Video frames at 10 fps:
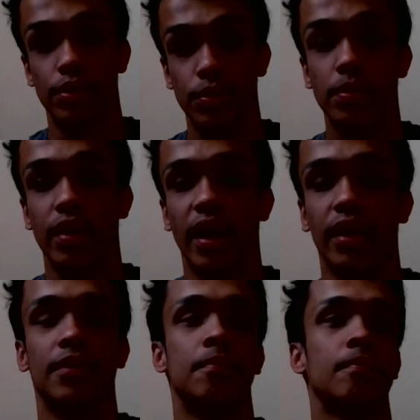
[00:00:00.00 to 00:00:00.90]
do
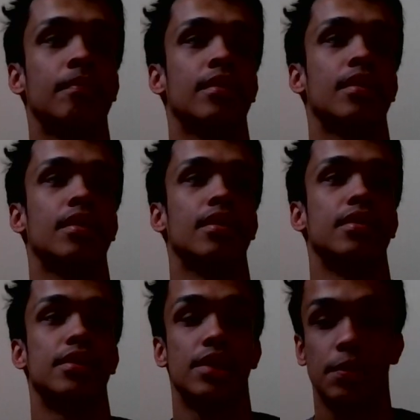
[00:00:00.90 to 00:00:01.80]
that,
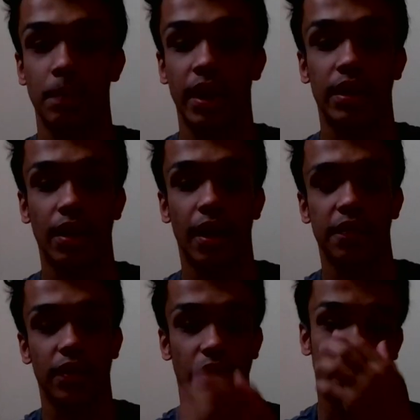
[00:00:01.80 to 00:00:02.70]
despite
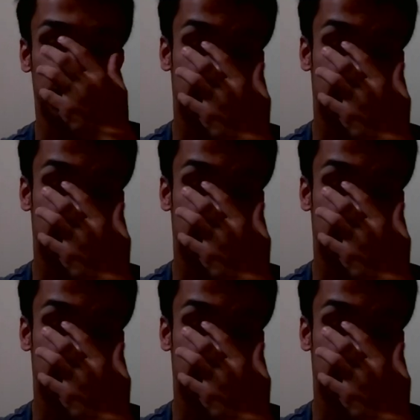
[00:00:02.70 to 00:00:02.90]
having